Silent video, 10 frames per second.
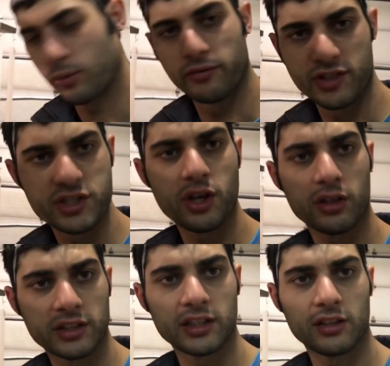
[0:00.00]

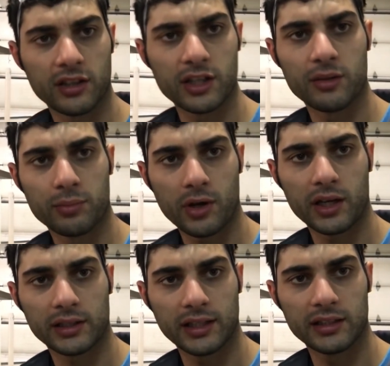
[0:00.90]
result in the look of your
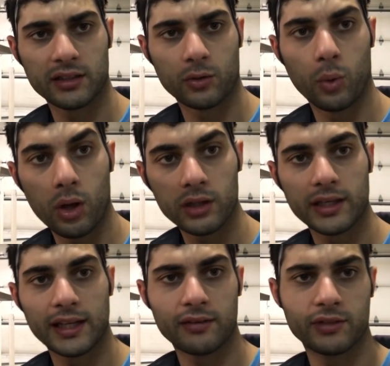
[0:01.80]
product and the
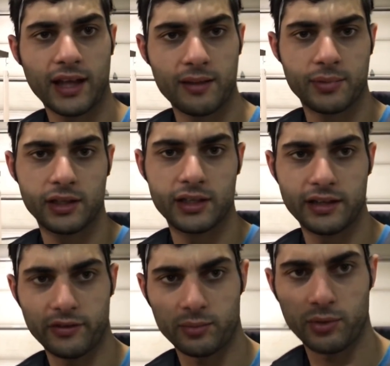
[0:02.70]
quality and reliability
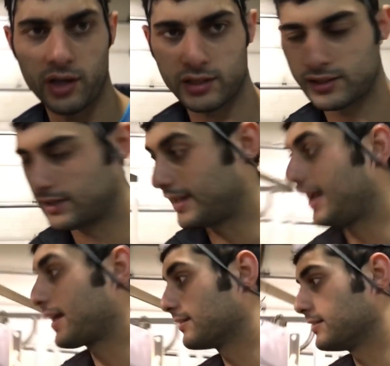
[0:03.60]
of your product in the
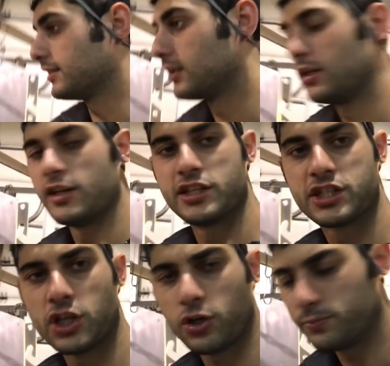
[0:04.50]
end.
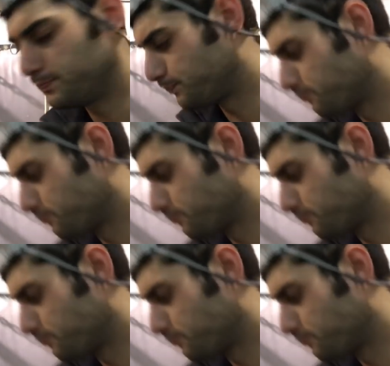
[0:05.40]
So